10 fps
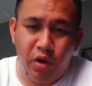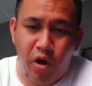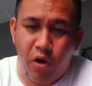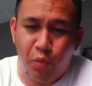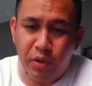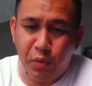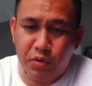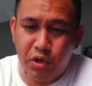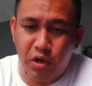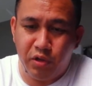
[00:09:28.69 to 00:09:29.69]
the hardware that
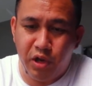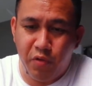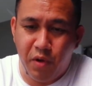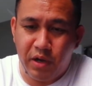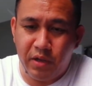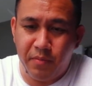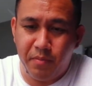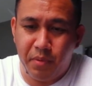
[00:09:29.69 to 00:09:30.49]
was on there already,